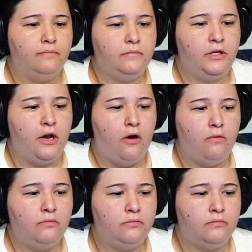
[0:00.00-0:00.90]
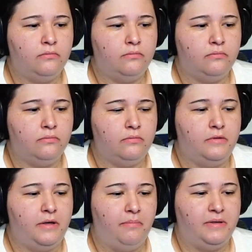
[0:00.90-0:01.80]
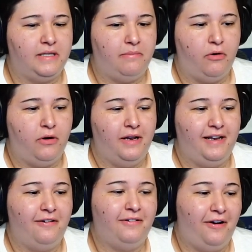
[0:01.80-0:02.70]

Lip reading: You know. Completely broken down